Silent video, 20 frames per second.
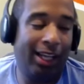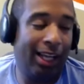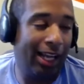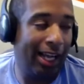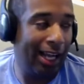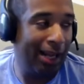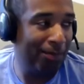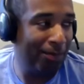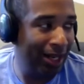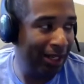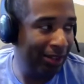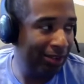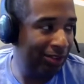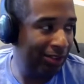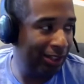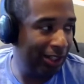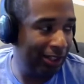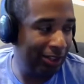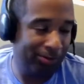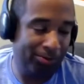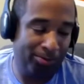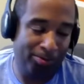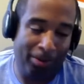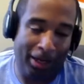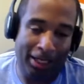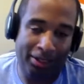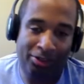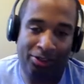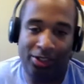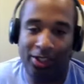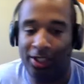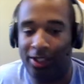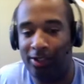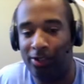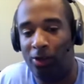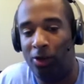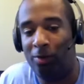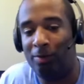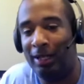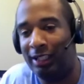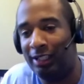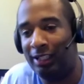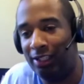my my son, all my kids